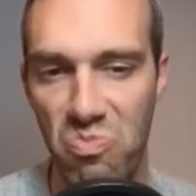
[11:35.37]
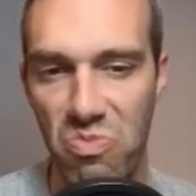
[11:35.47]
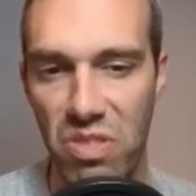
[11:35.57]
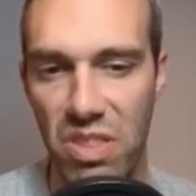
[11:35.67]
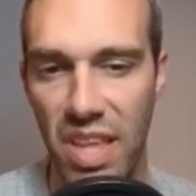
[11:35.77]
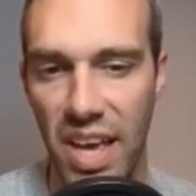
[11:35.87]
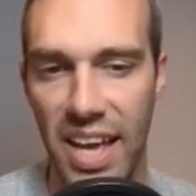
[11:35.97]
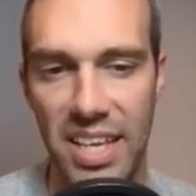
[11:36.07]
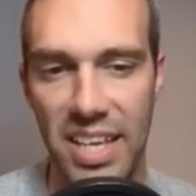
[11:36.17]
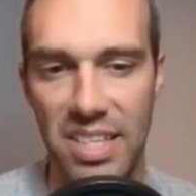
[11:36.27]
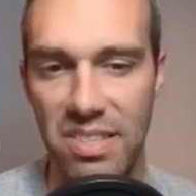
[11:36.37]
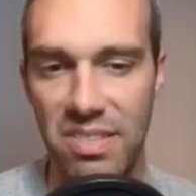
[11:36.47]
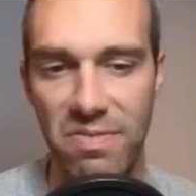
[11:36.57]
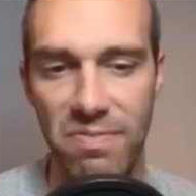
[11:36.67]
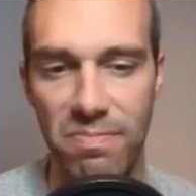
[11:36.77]
that
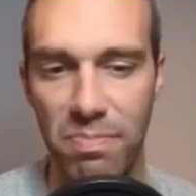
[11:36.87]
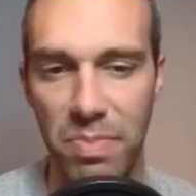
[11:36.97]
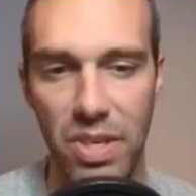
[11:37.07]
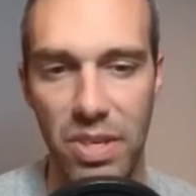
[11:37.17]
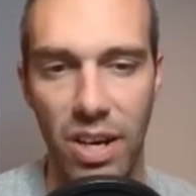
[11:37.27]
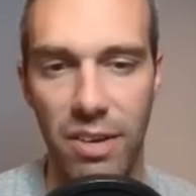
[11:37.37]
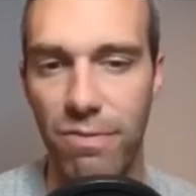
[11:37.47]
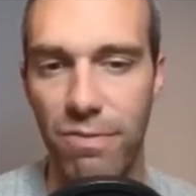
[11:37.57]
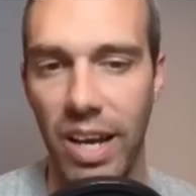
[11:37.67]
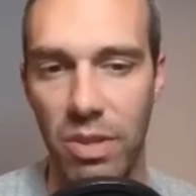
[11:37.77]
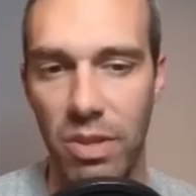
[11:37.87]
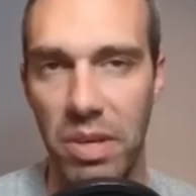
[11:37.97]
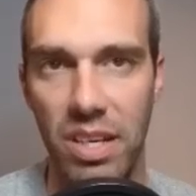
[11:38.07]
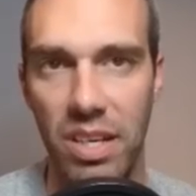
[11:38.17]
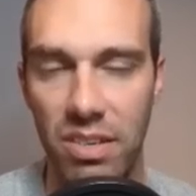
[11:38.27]
is beyond fine with
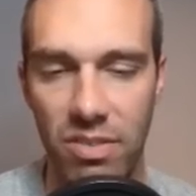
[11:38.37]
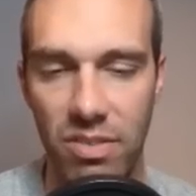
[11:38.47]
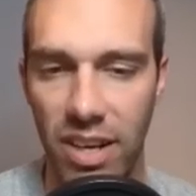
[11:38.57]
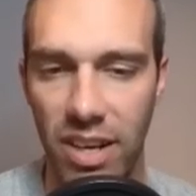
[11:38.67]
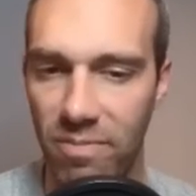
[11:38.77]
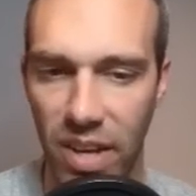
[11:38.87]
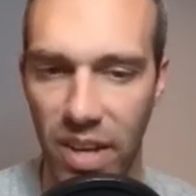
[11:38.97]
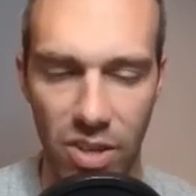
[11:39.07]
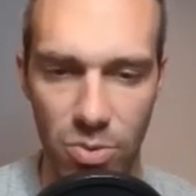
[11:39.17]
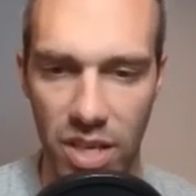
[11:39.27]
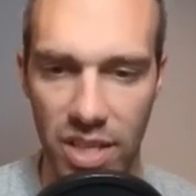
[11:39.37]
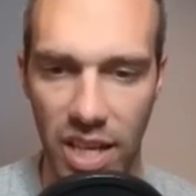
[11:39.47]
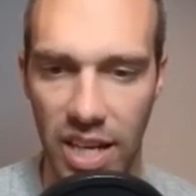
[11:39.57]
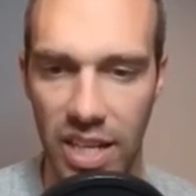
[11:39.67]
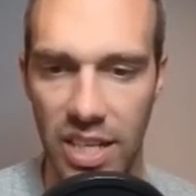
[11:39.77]
me, right? You take that
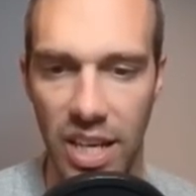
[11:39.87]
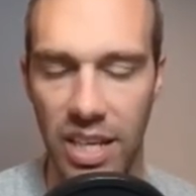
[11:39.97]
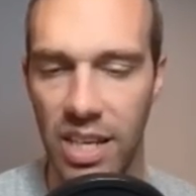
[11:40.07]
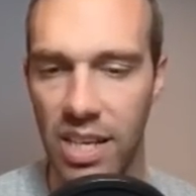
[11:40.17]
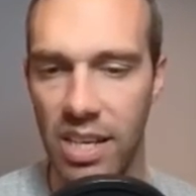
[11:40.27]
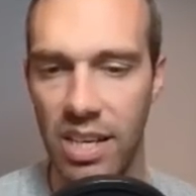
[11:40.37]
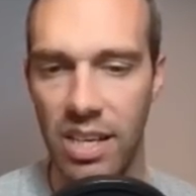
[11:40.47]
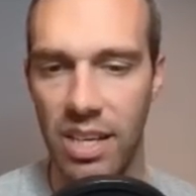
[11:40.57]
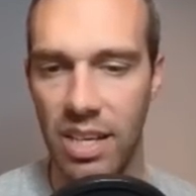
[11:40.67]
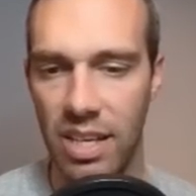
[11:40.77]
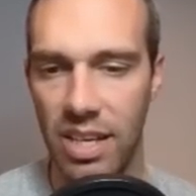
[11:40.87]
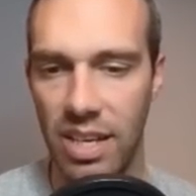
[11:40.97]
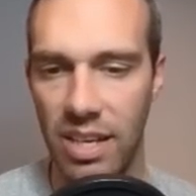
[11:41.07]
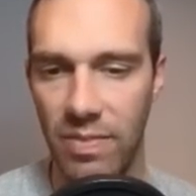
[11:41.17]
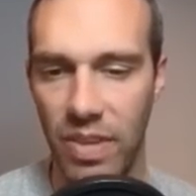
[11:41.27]
any day.
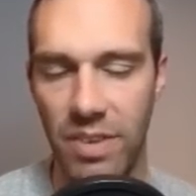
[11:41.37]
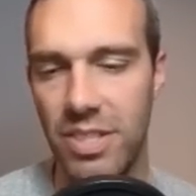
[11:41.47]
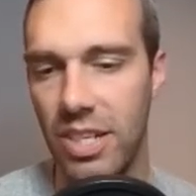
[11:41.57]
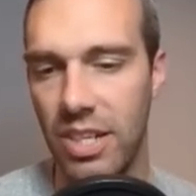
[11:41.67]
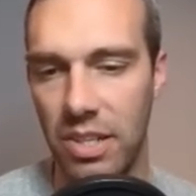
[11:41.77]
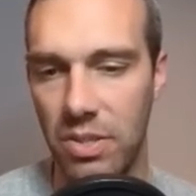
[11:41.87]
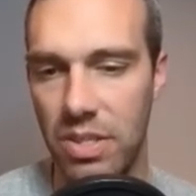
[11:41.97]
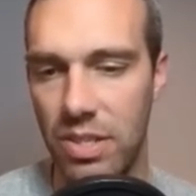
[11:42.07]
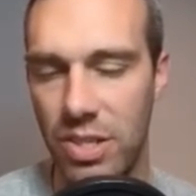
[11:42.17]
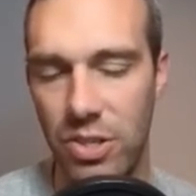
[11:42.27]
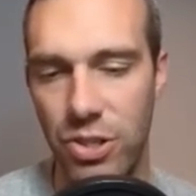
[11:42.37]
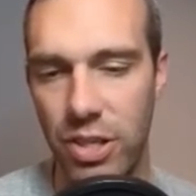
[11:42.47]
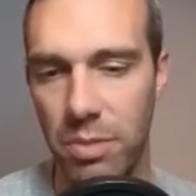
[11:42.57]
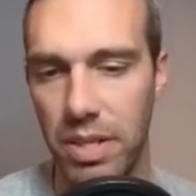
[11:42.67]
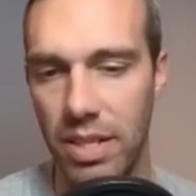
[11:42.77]
Obviously, you're going to lose the zero
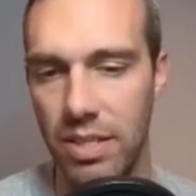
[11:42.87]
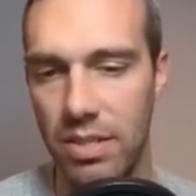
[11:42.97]
shield because